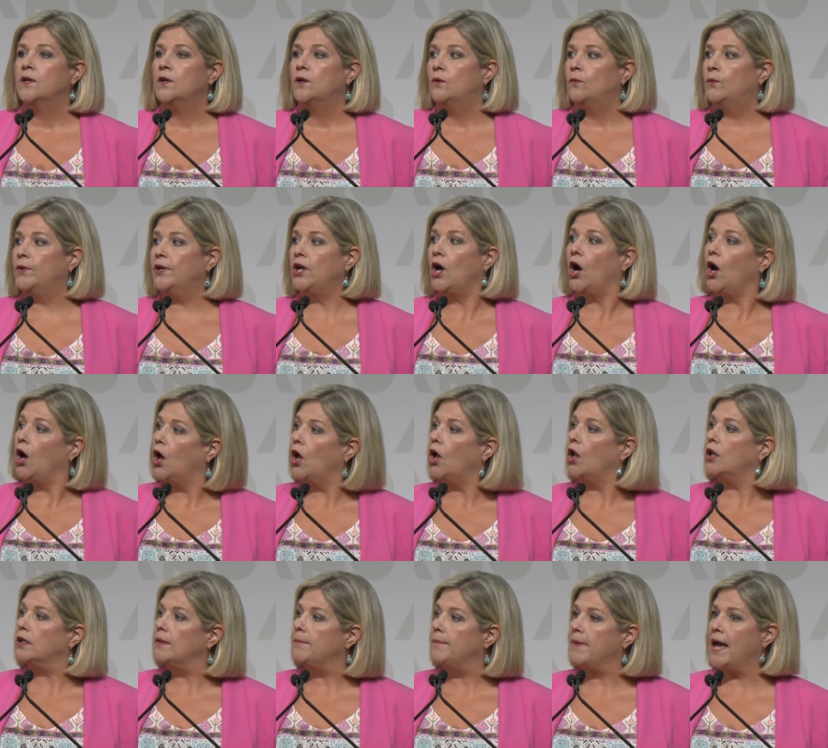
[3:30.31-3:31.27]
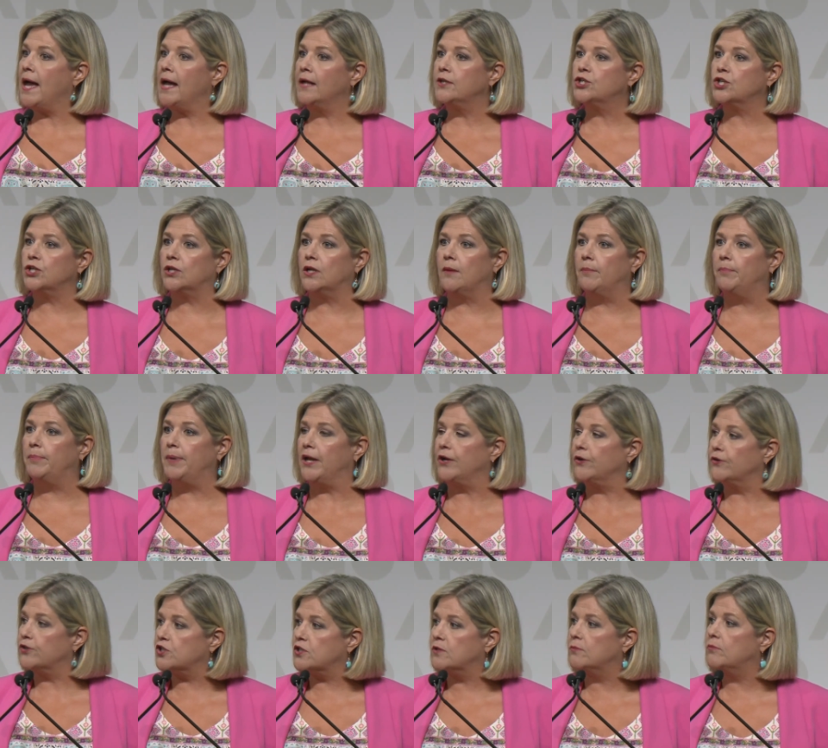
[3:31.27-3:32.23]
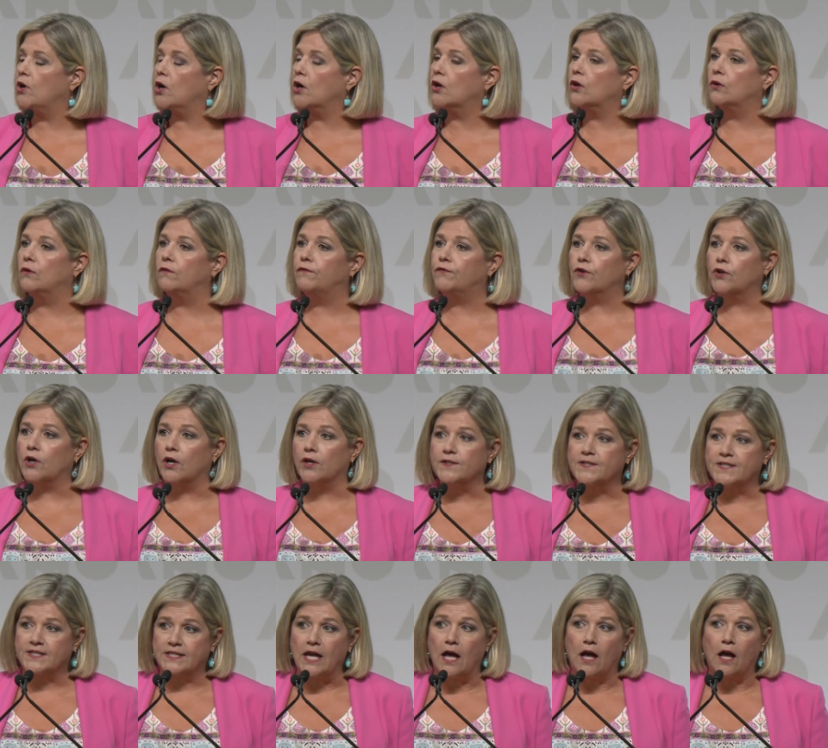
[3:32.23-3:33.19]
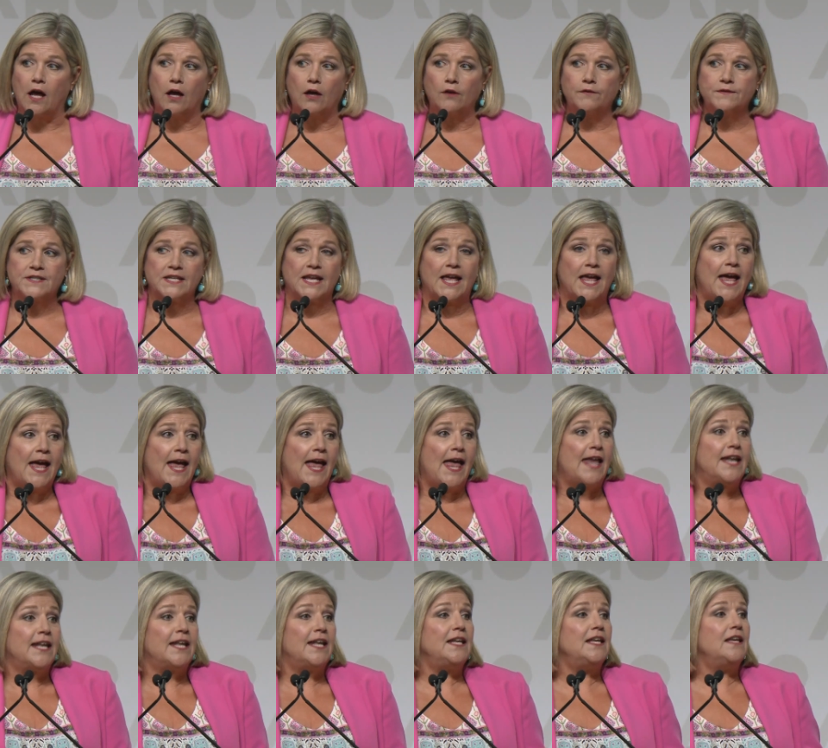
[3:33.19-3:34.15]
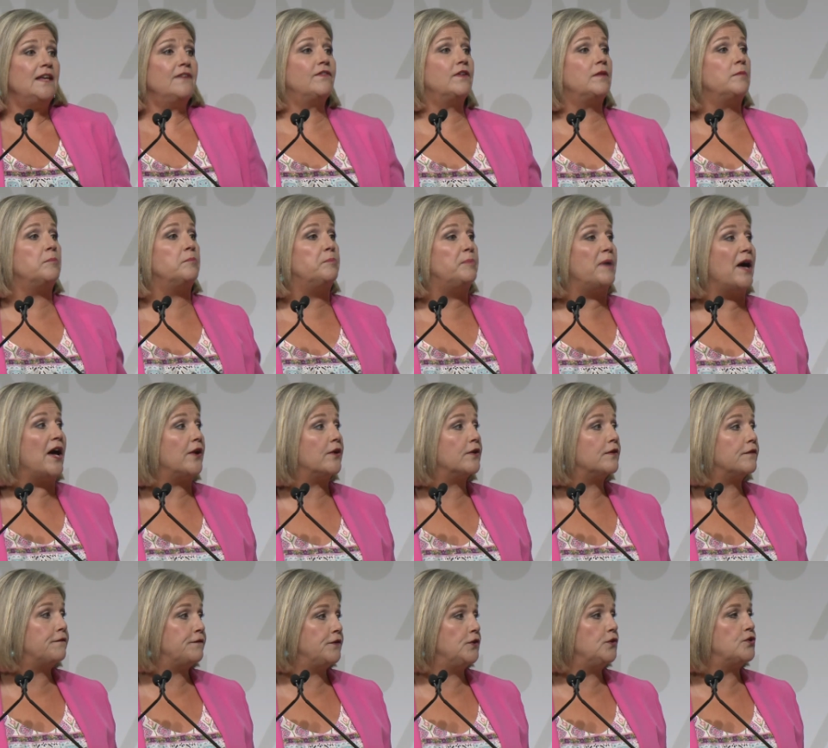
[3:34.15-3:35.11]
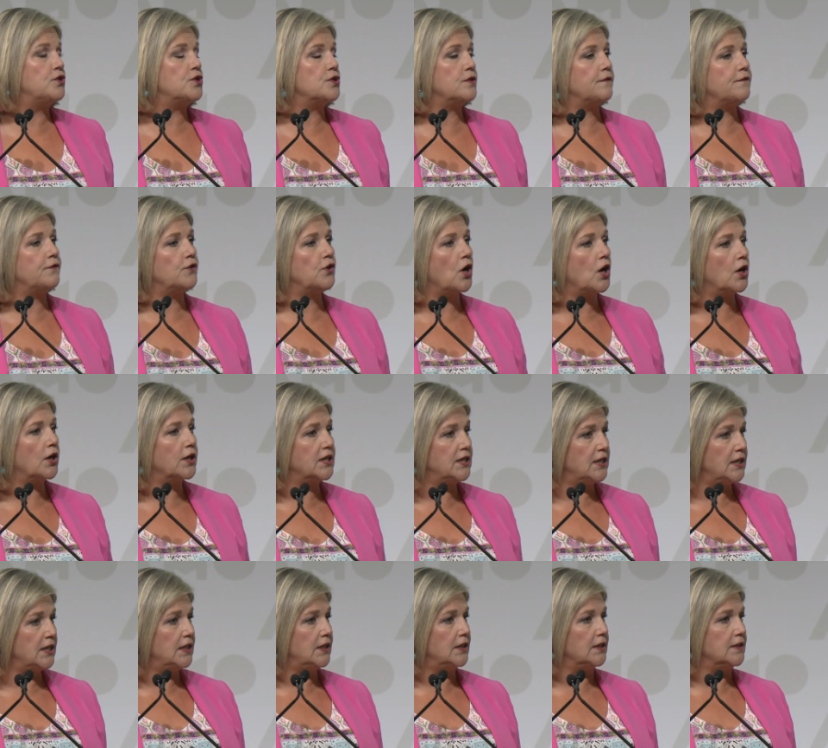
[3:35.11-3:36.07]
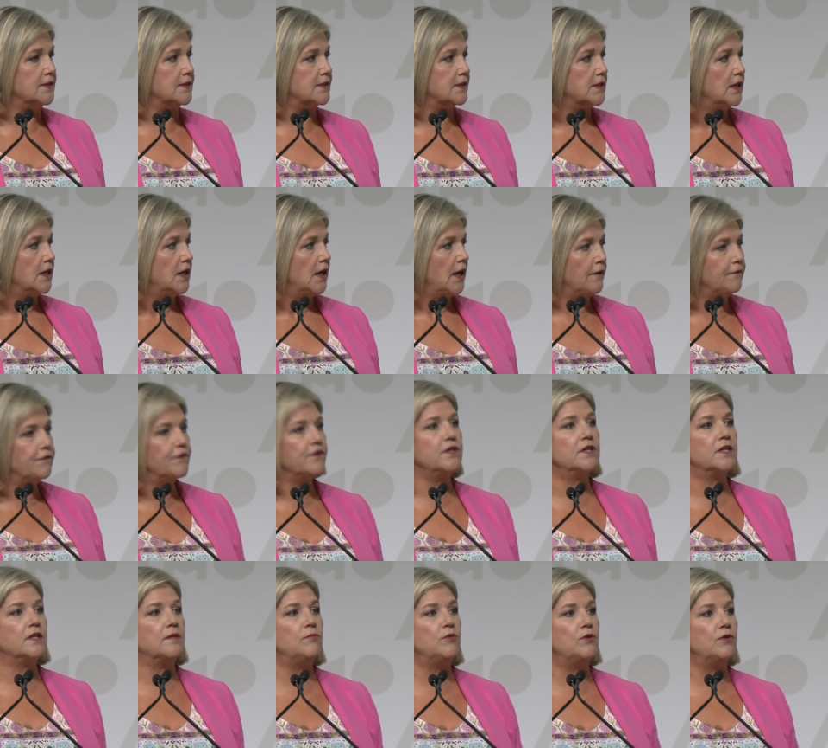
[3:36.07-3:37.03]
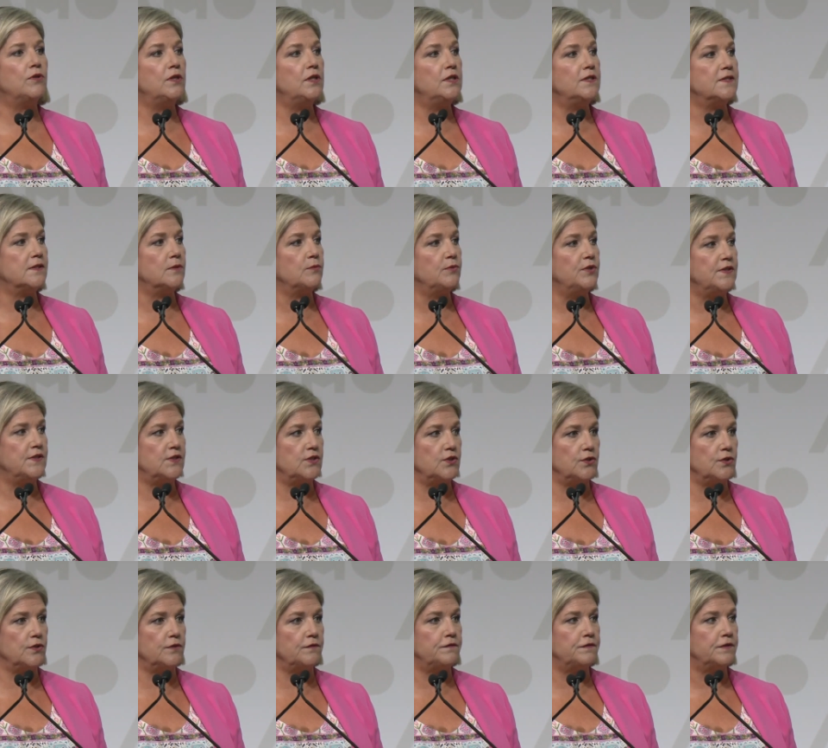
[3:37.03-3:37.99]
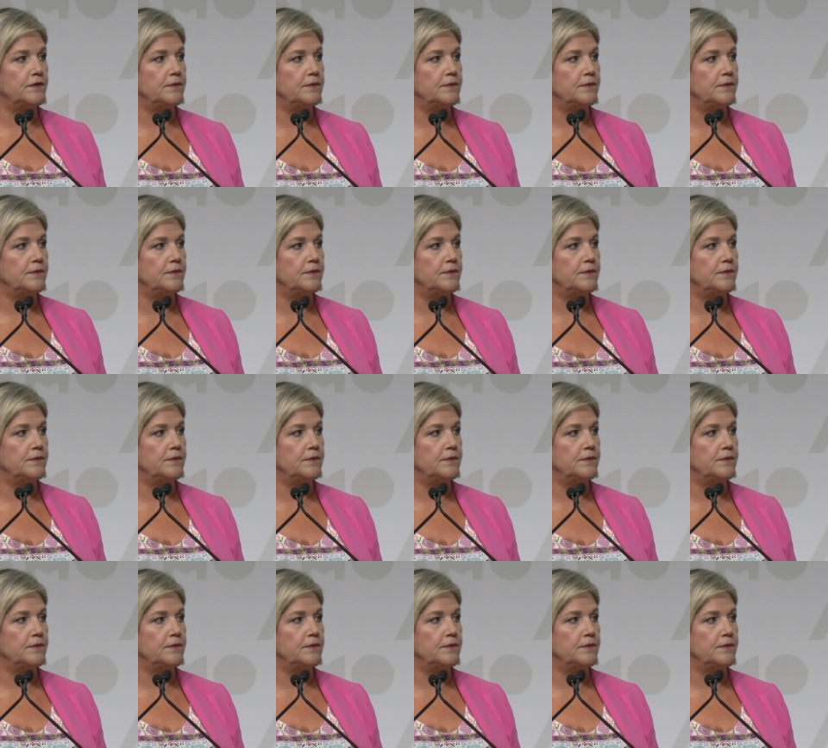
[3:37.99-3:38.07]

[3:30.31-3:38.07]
We all imagine a better tomorrow for ourselves and an even better future for our kids and for the communities that we serve.